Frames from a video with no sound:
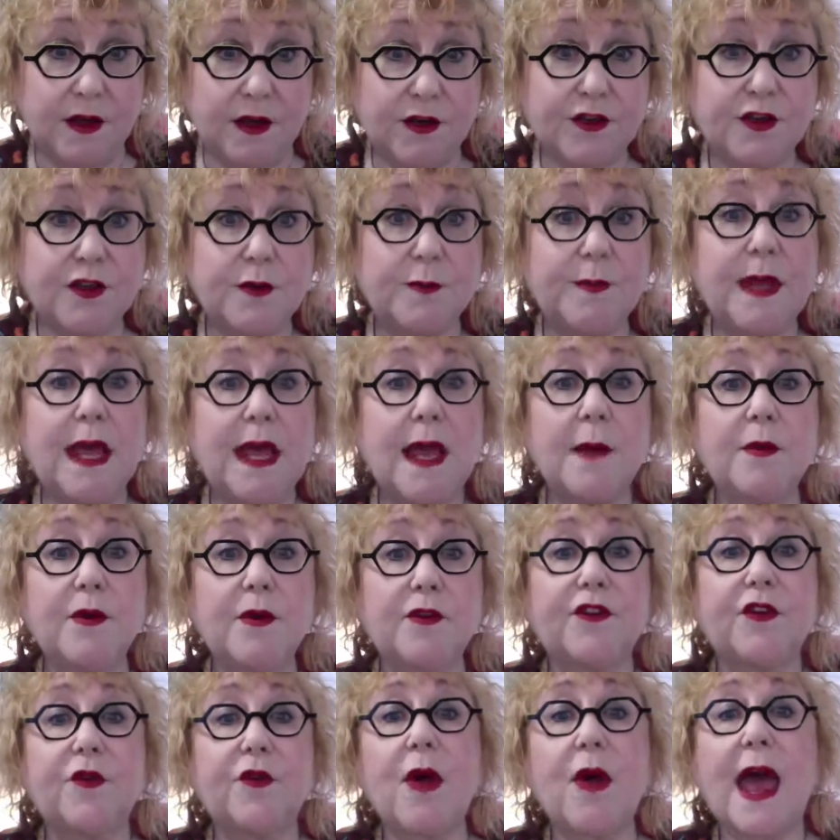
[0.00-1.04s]
to be able
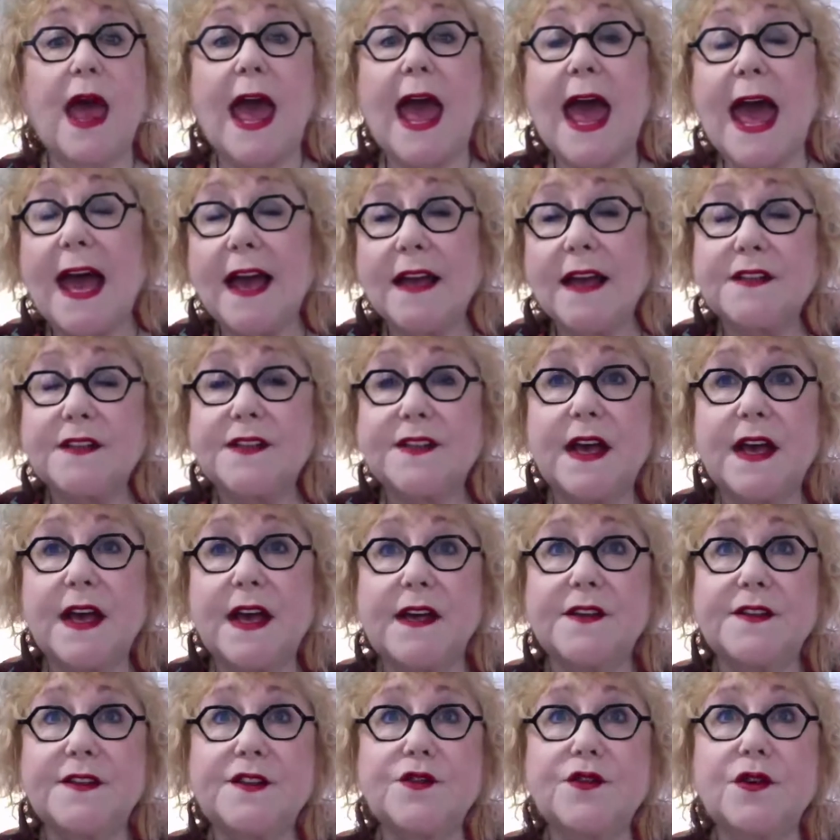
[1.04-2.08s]
to
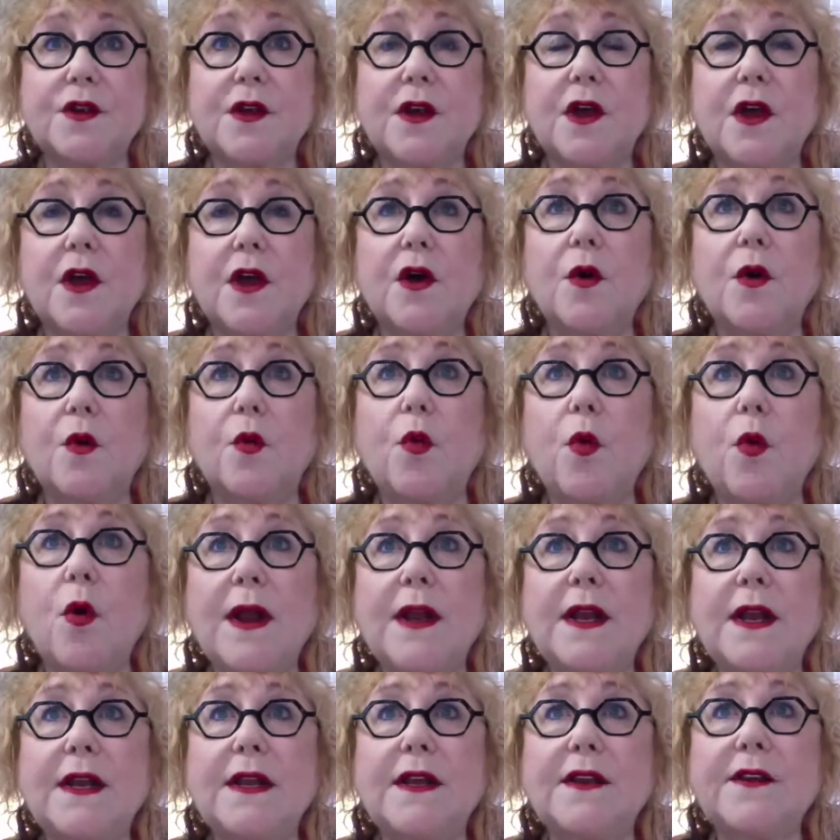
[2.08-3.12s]
access what
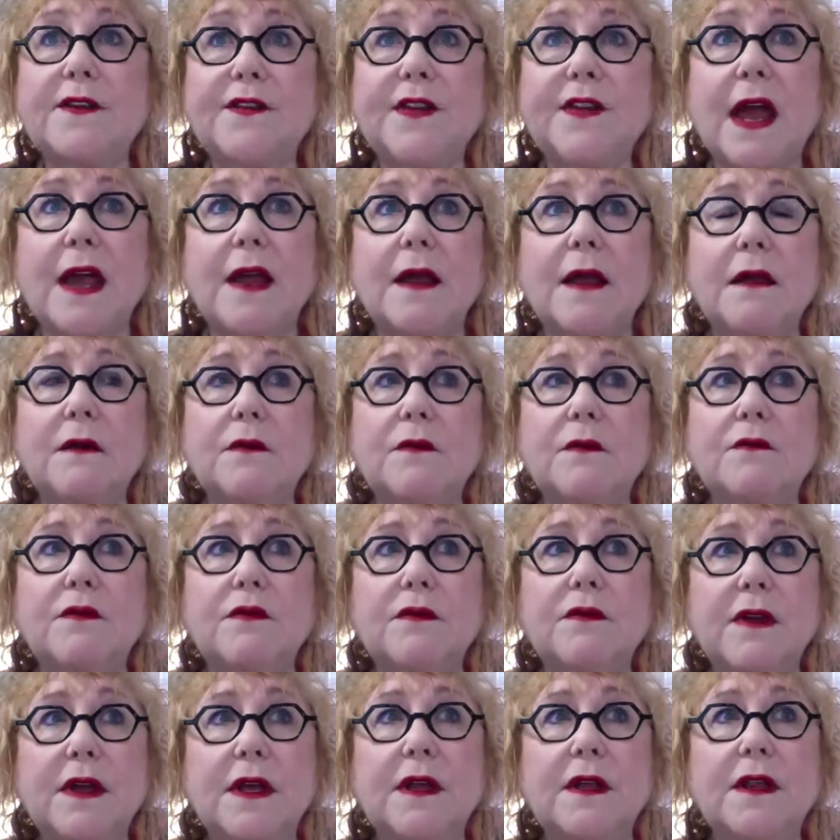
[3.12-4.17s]
it is I
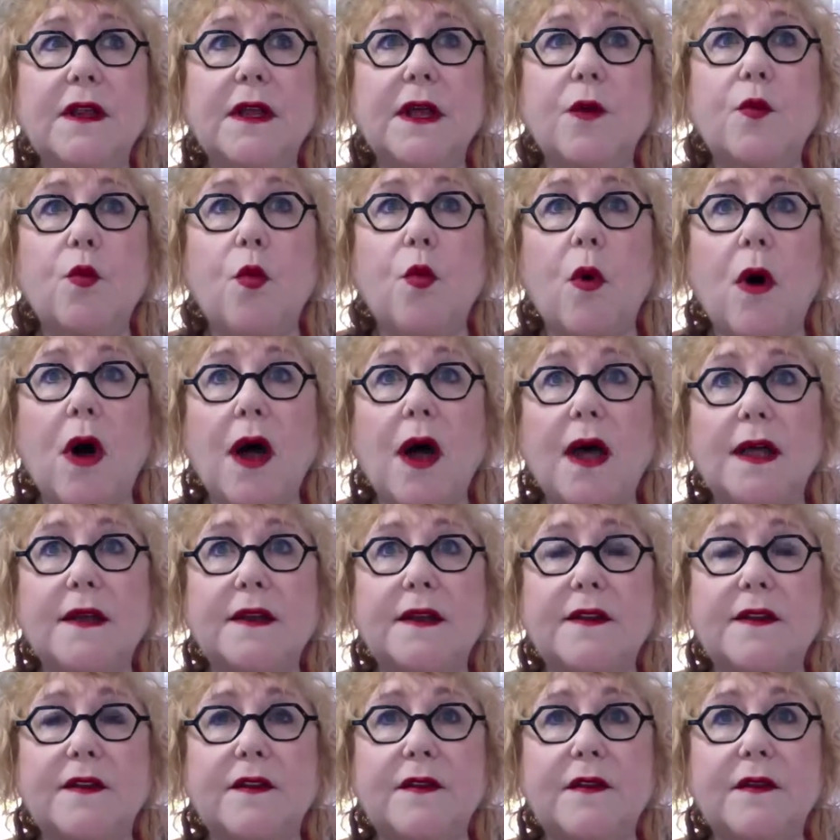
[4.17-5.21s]
really want,
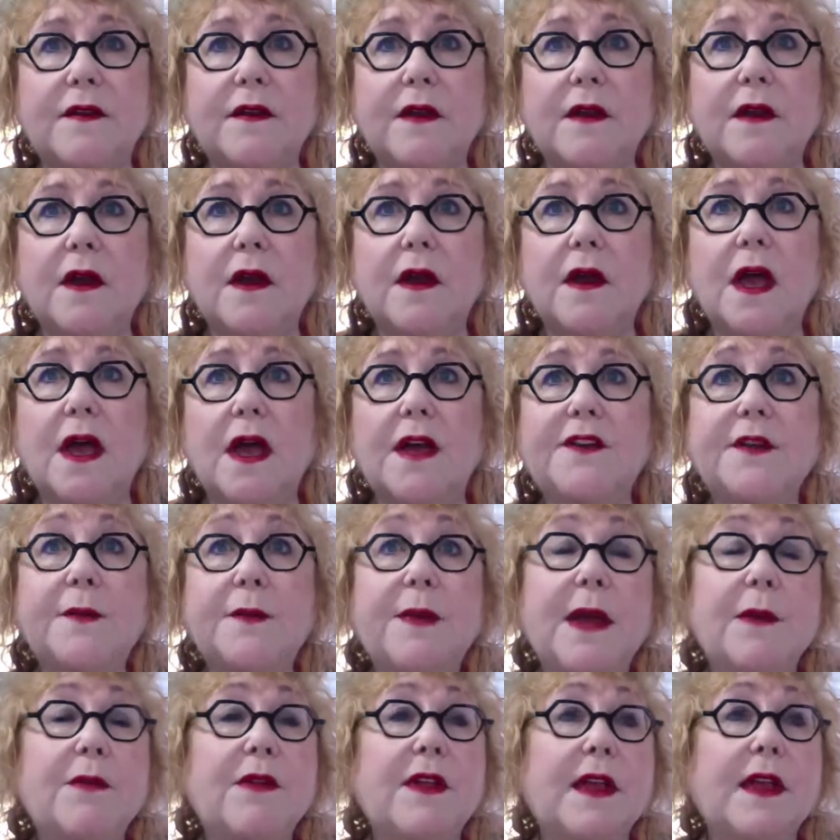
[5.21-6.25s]
and to
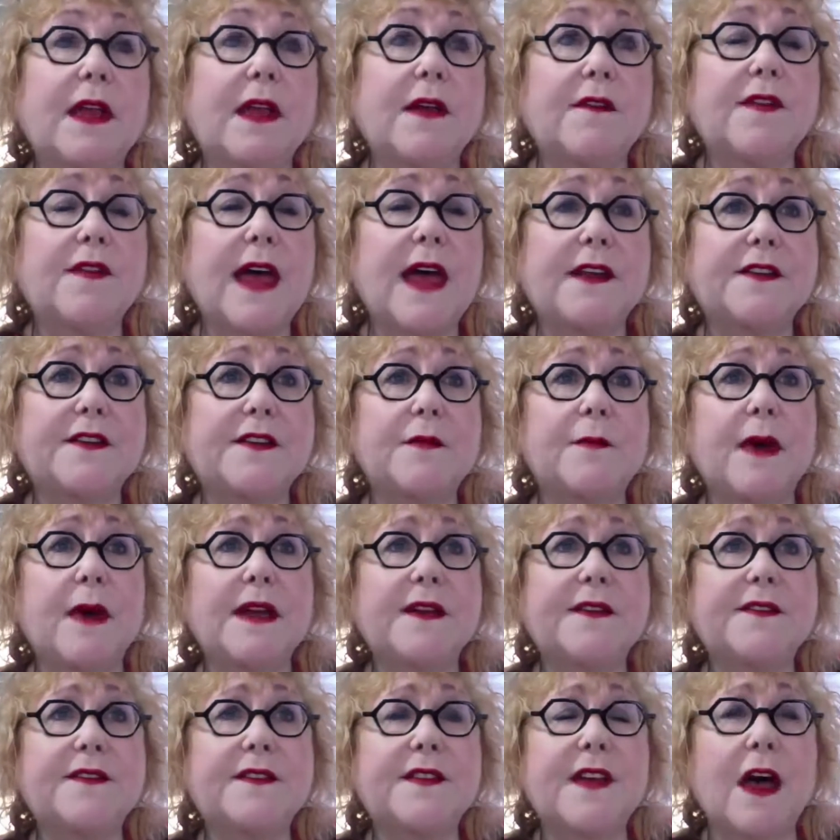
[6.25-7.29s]
be able to give that to
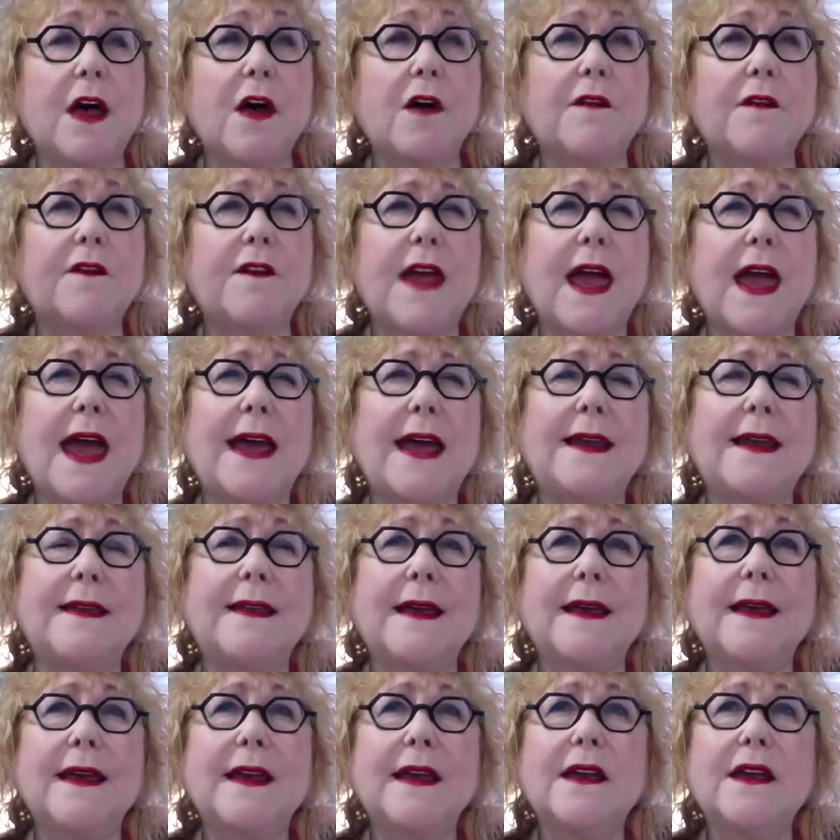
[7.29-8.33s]
myself and
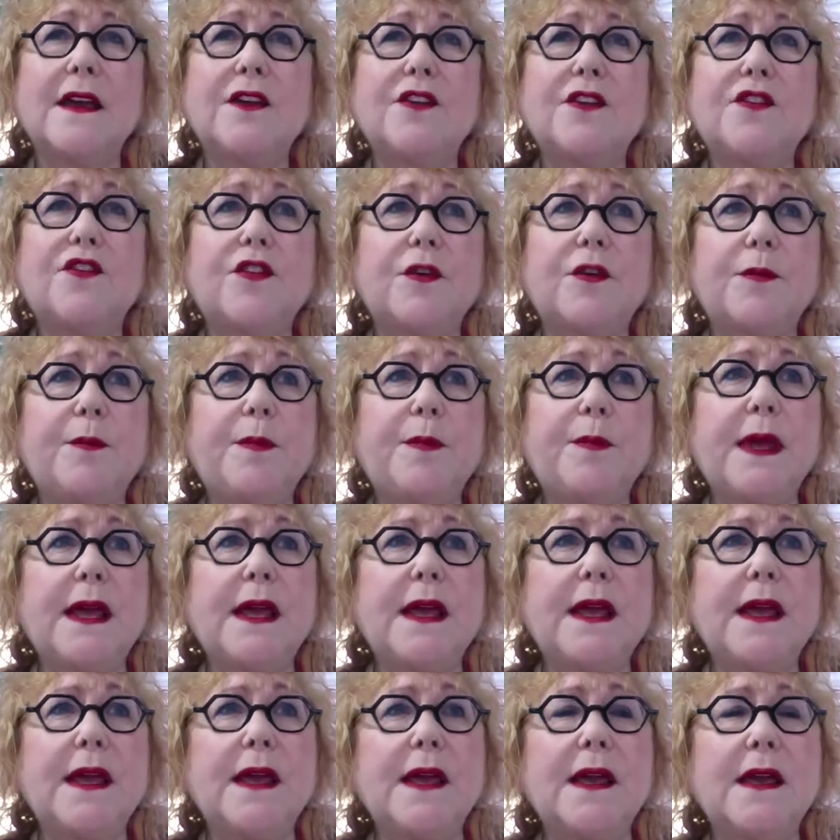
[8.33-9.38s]
to
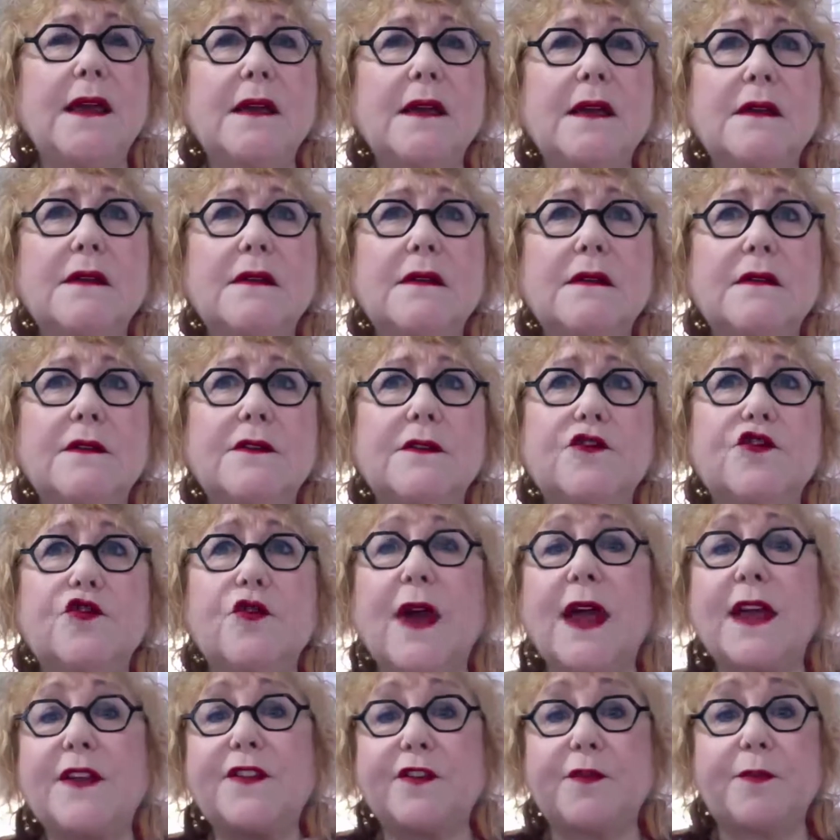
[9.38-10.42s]
be
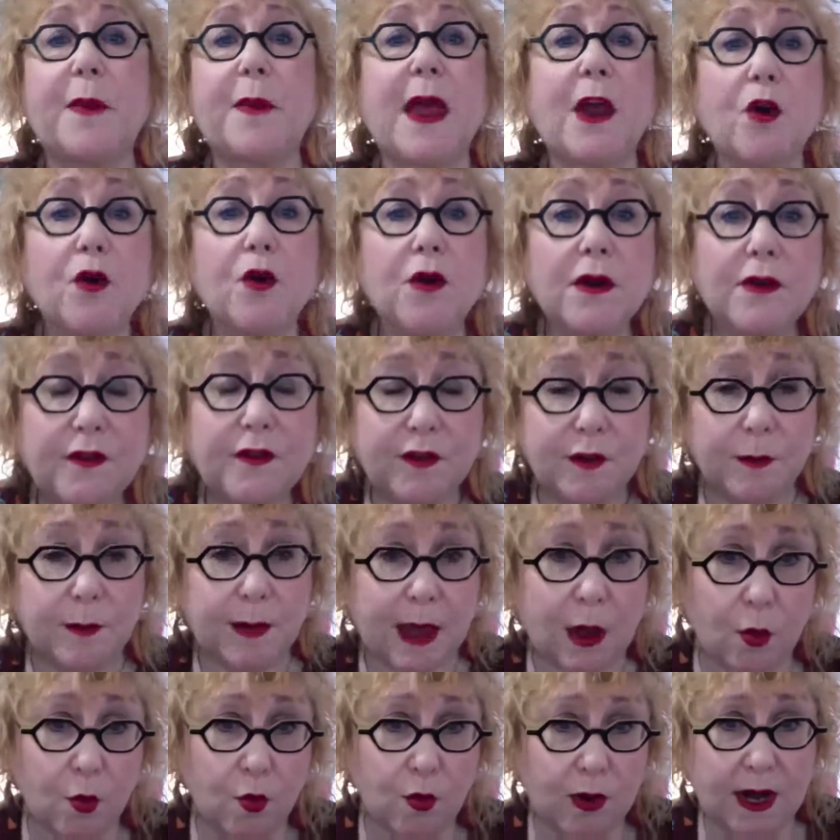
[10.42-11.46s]
transparent
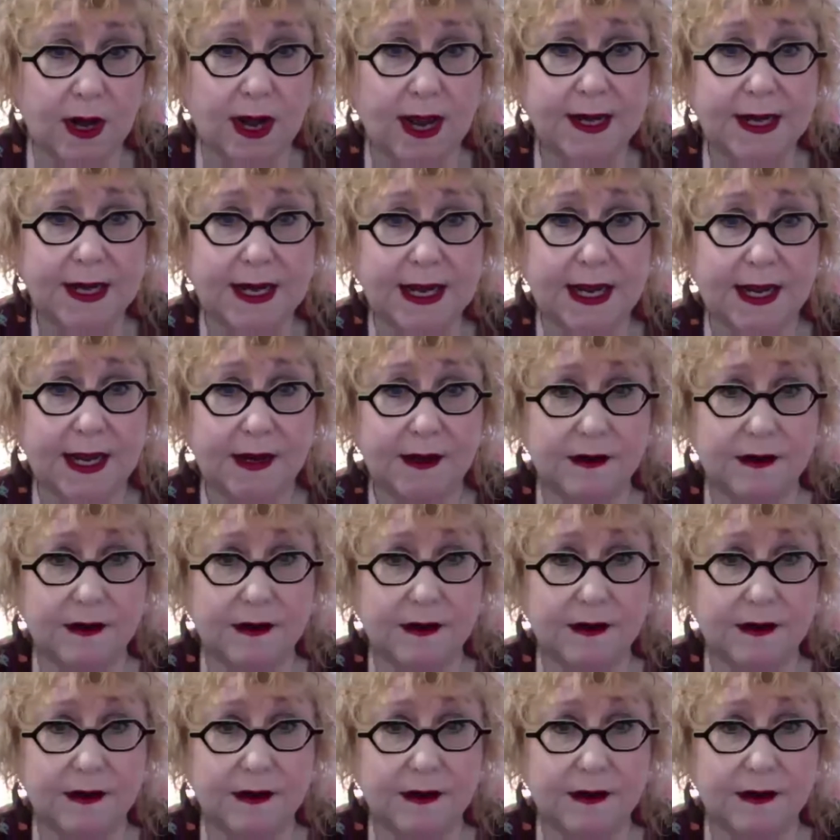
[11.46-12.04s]
about what I need